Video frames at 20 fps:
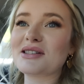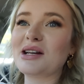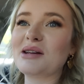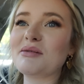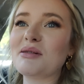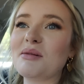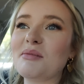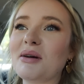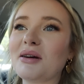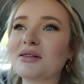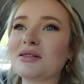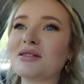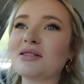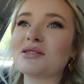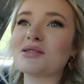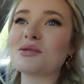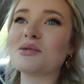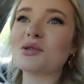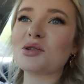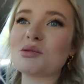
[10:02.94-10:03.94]
telling me about the
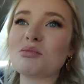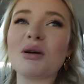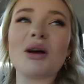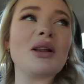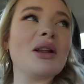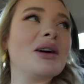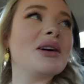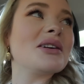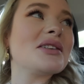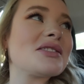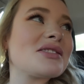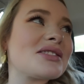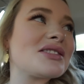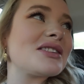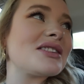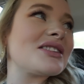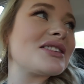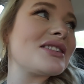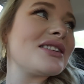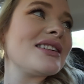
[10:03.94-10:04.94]

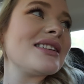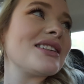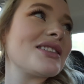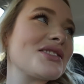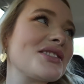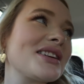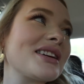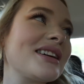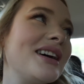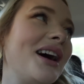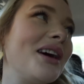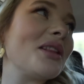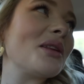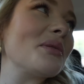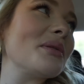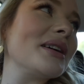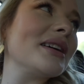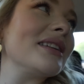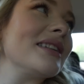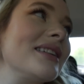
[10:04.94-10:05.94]
Squishmallows. There's like
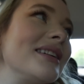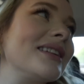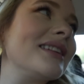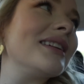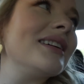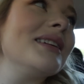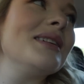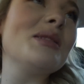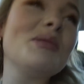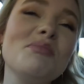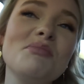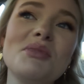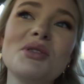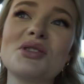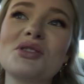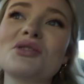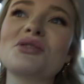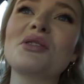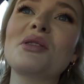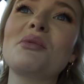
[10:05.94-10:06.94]
Halloween
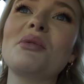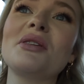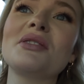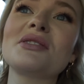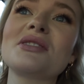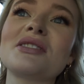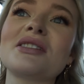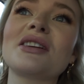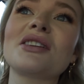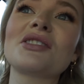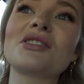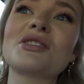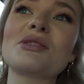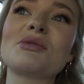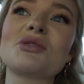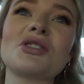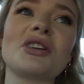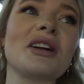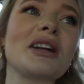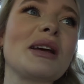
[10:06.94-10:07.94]
mystery ones there. She
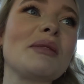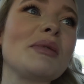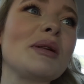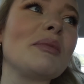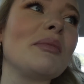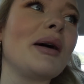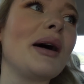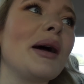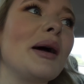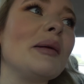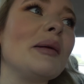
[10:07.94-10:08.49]
was trying to get me to buy